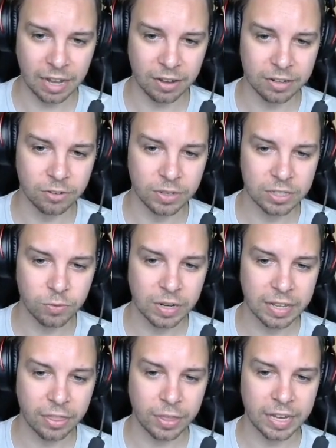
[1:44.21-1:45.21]
I know it's
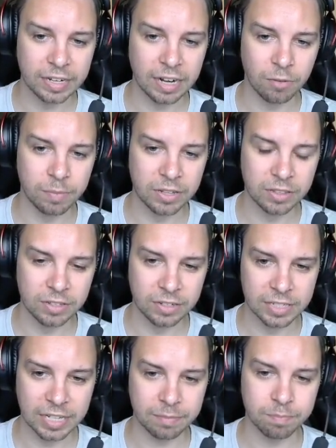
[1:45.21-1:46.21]
really thin now, but
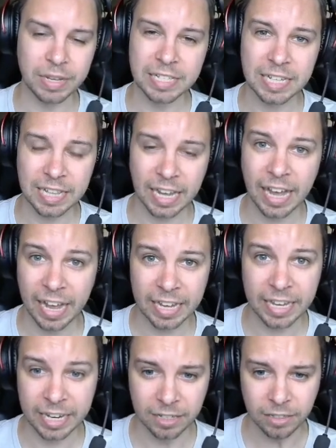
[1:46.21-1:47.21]
there's basically a hang
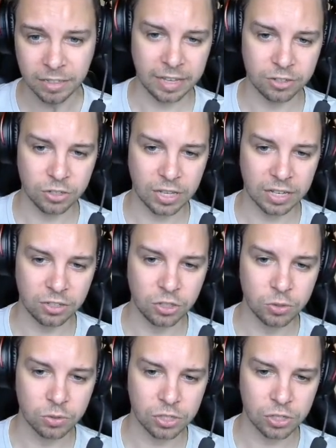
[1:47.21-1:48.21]
here that you can
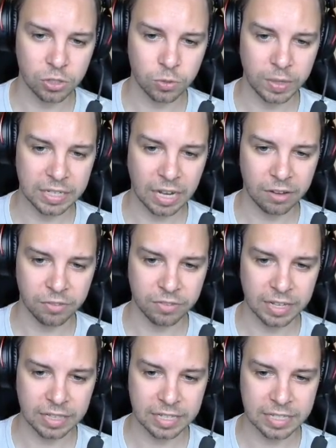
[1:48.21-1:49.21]
use to swing down,
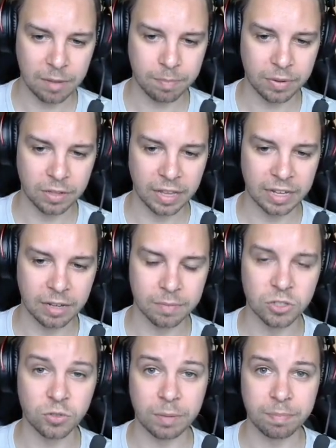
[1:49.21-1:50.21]
take this apple and come
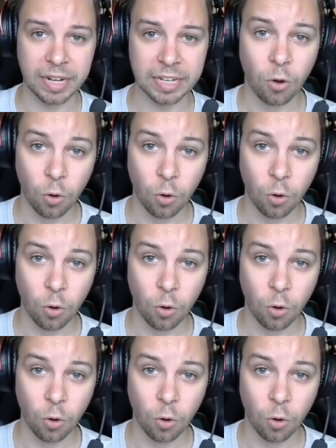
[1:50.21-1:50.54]
straight back.